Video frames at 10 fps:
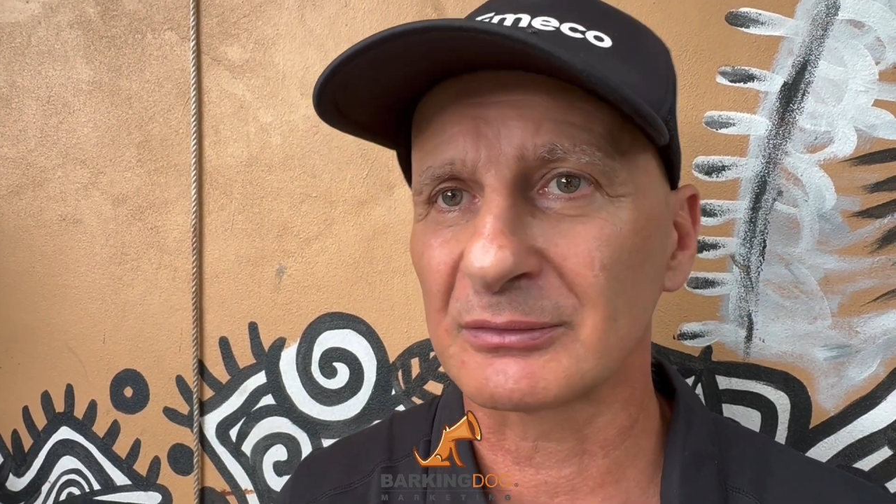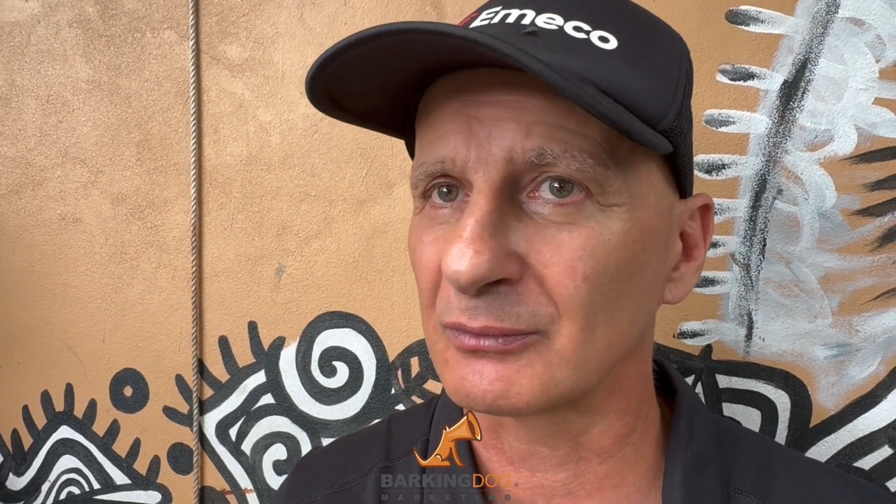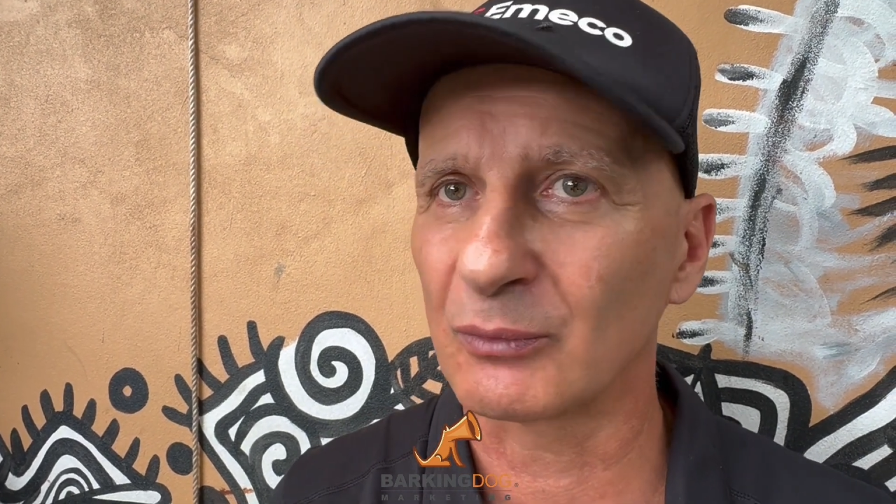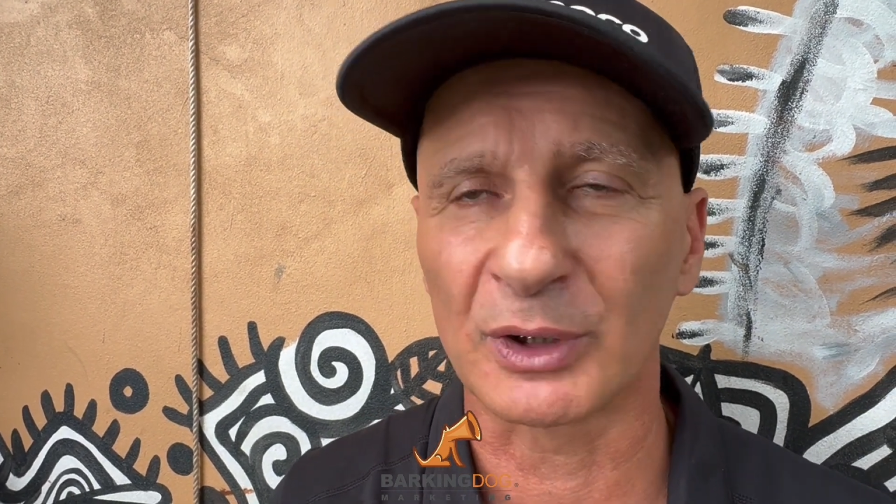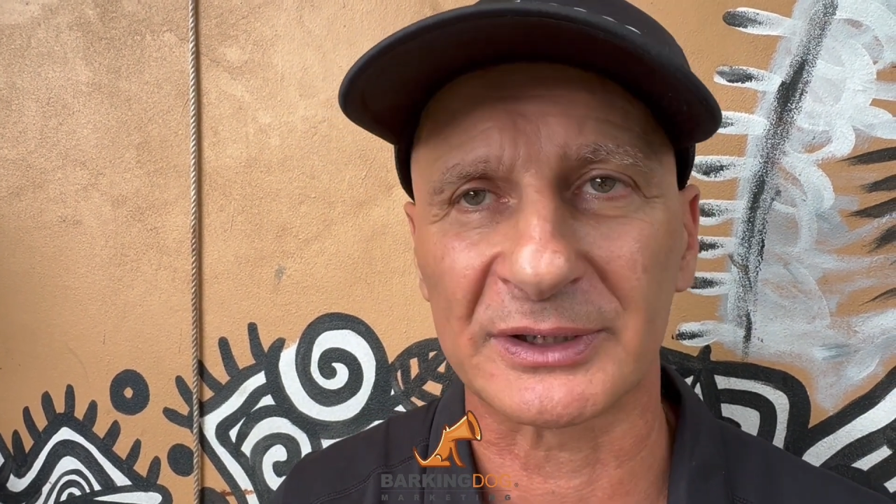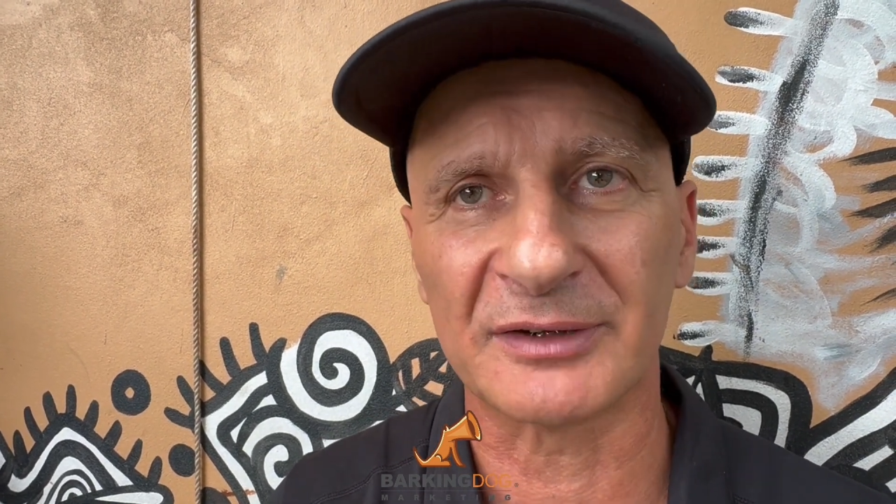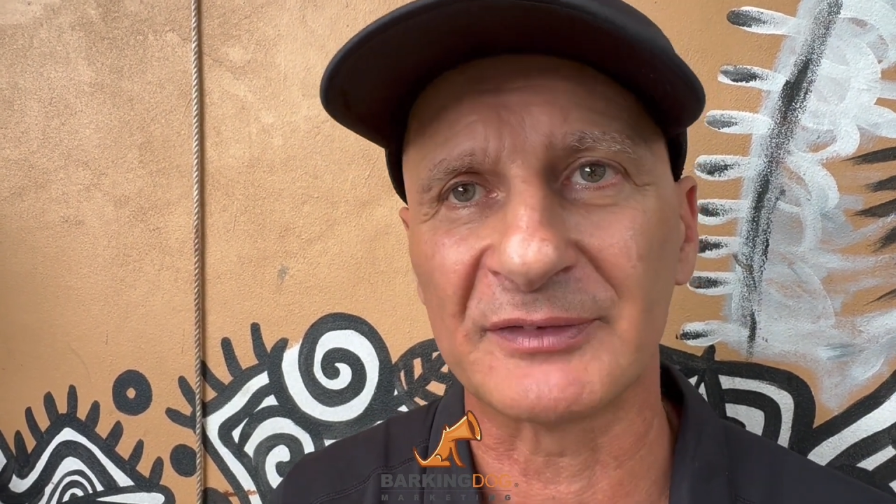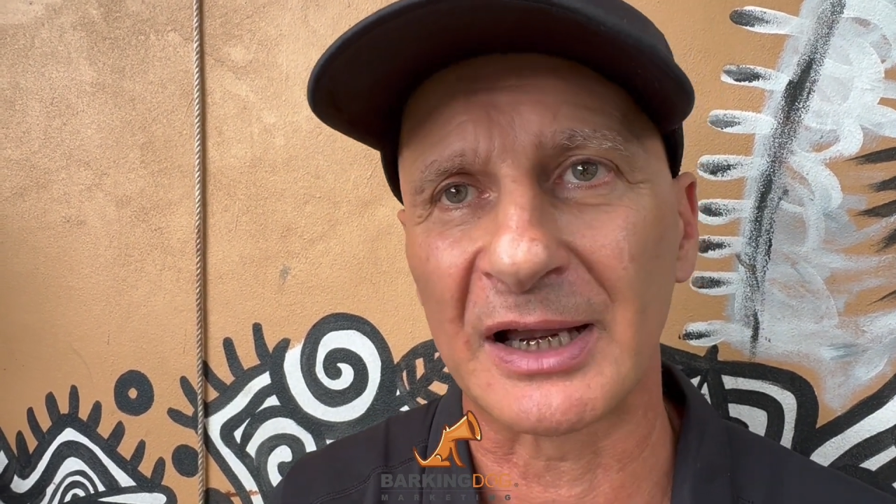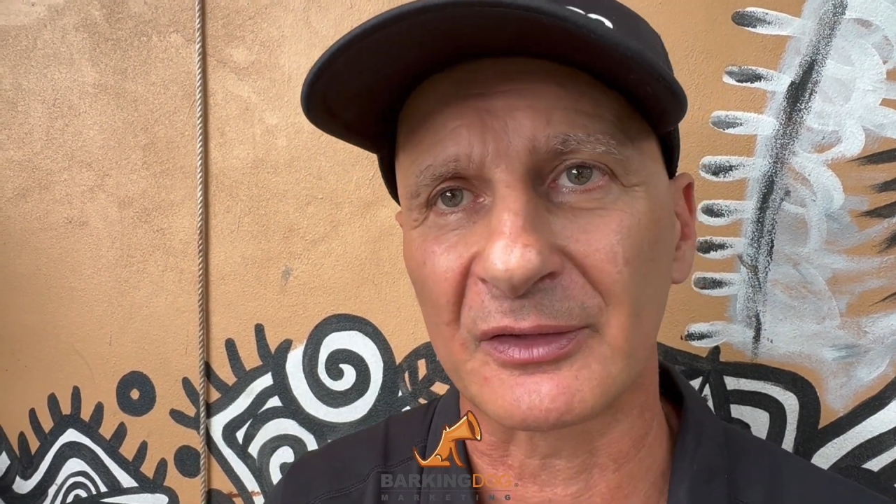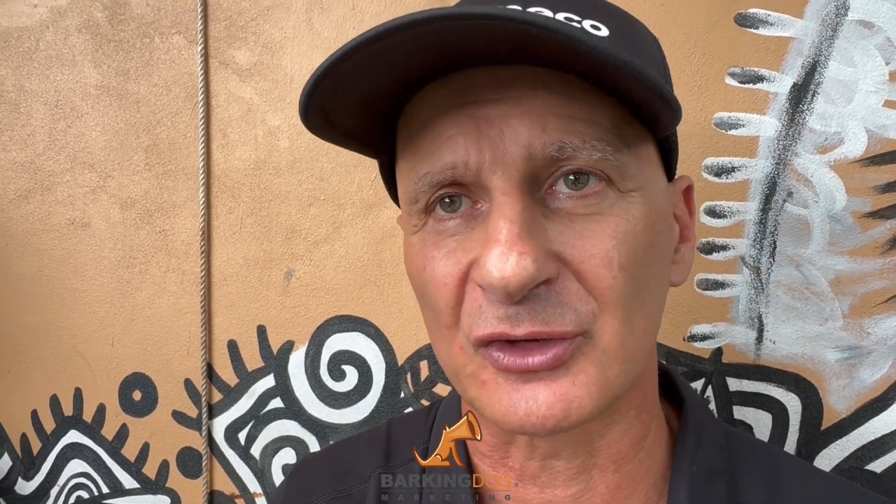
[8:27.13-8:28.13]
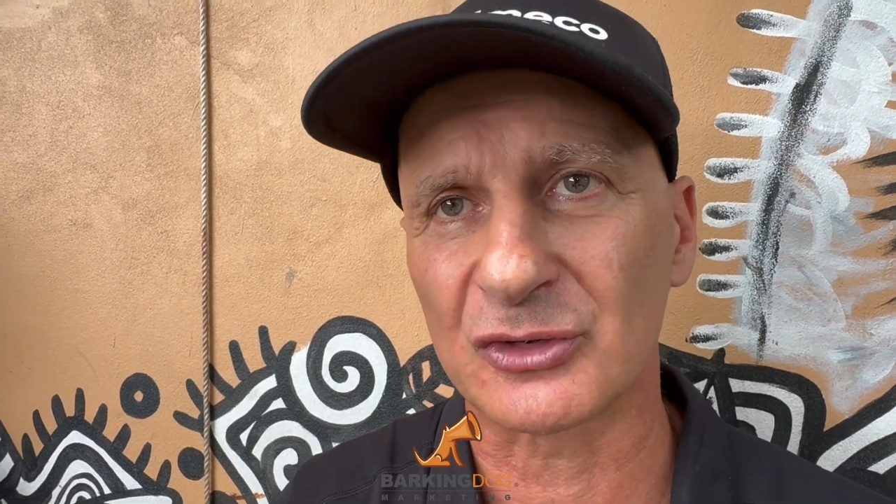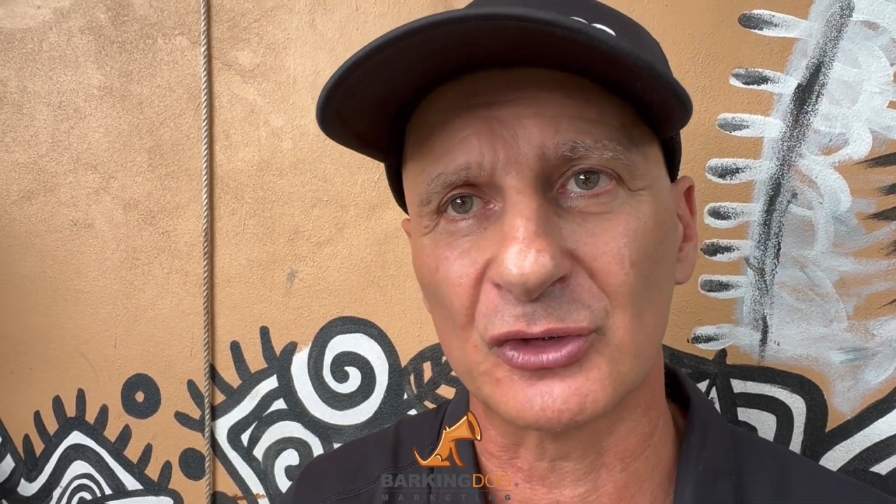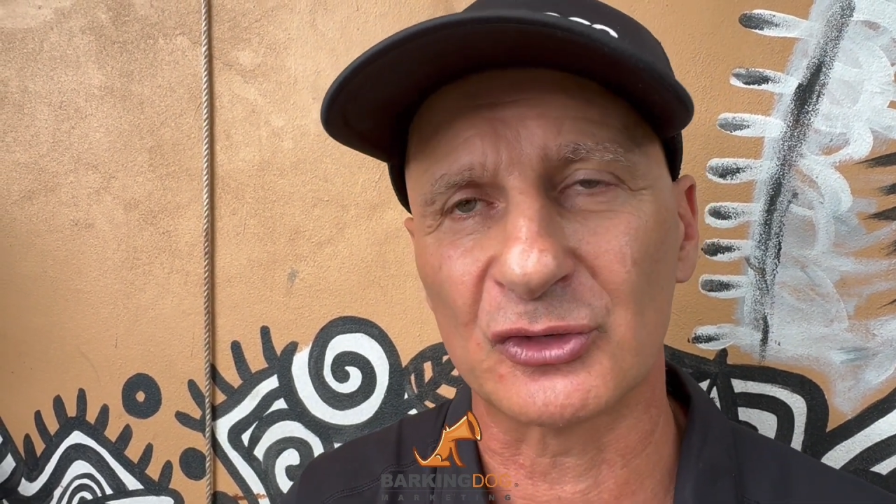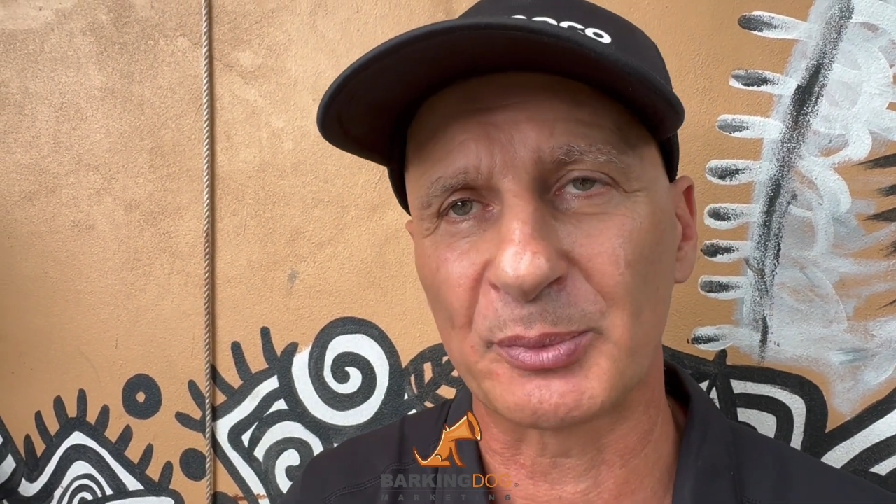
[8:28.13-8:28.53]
What they've done to the zoo's